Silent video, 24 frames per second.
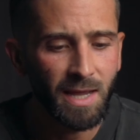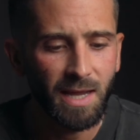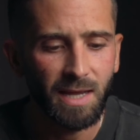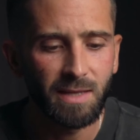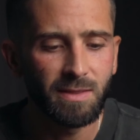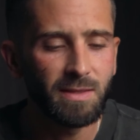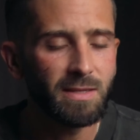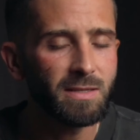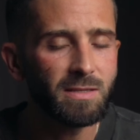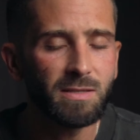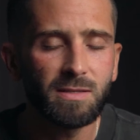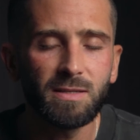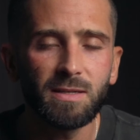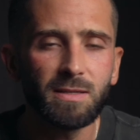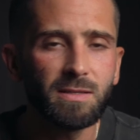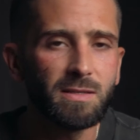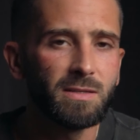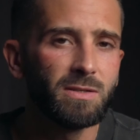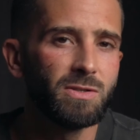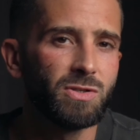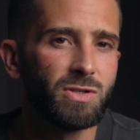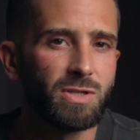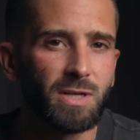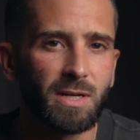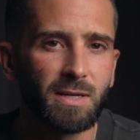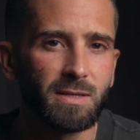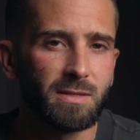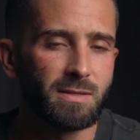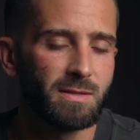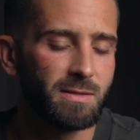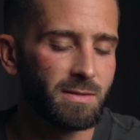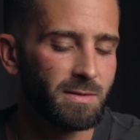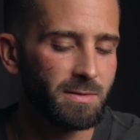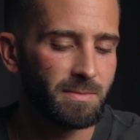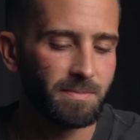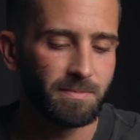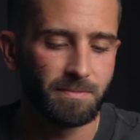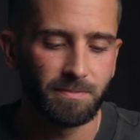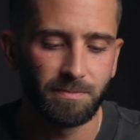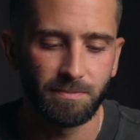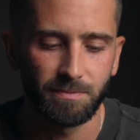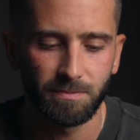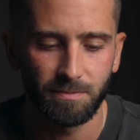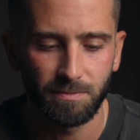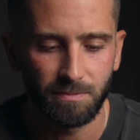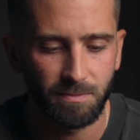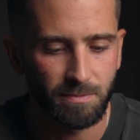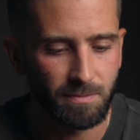And this doesn't just
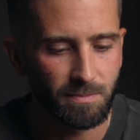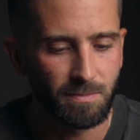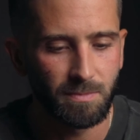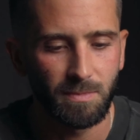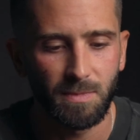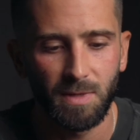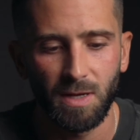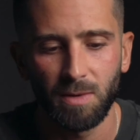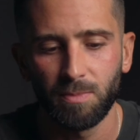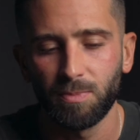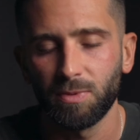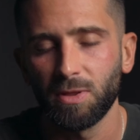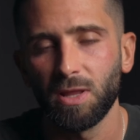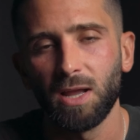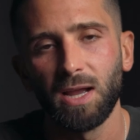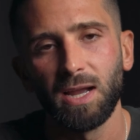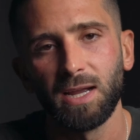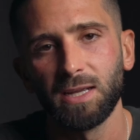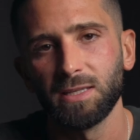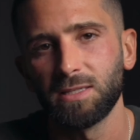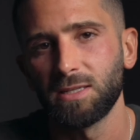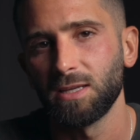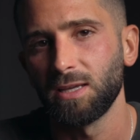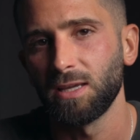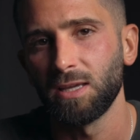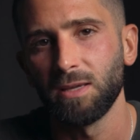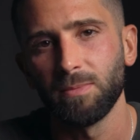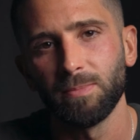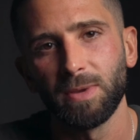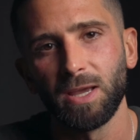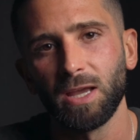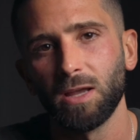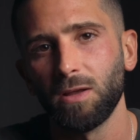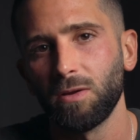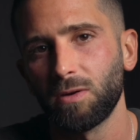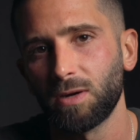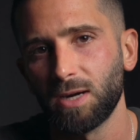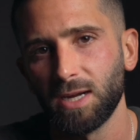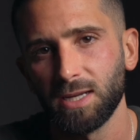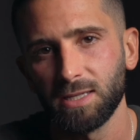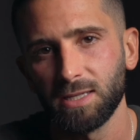apply to email or